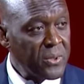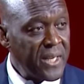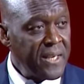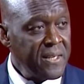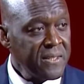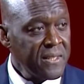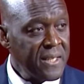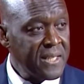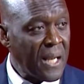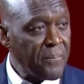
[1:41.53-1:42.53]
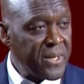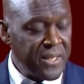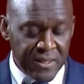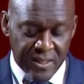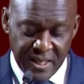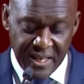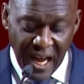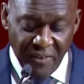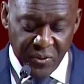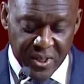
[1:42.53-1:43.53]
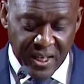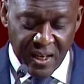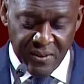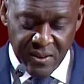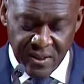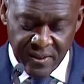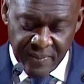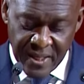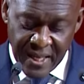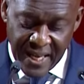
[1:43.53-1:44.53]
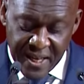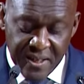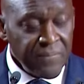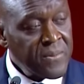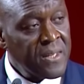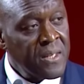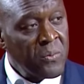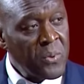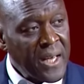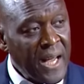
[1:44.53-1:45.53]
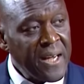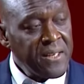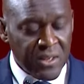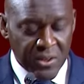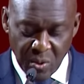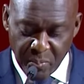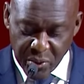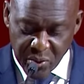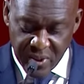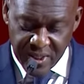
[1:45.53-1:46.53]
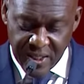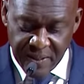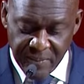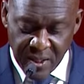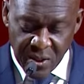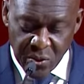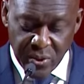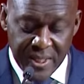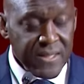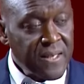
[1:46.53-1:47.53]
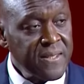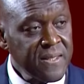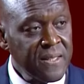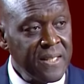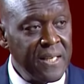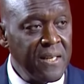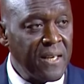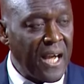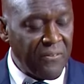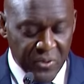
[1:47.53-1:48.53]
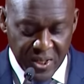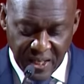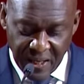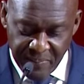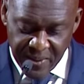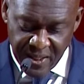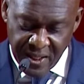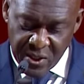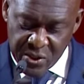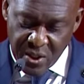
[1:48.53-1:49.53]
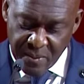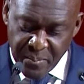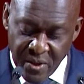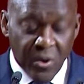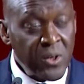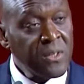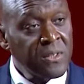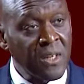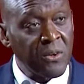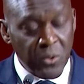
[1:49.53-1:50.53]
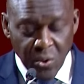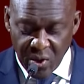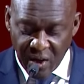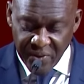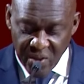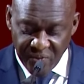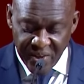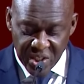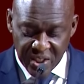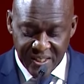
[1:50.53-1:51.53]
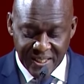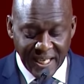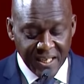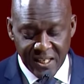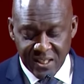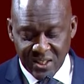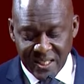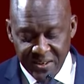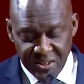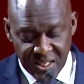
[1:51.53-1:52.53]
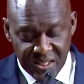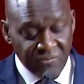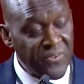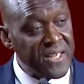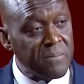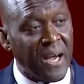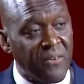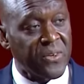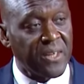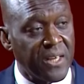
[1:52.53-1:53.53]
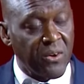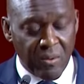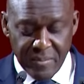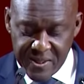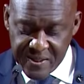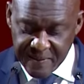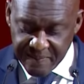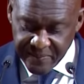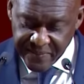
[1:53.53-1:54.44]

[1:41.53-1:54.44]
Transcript: Today is happening in Africa, and we had an opportunity to discuss in Africa the pivotal role of innovation in tackling the challenges faced by African economies.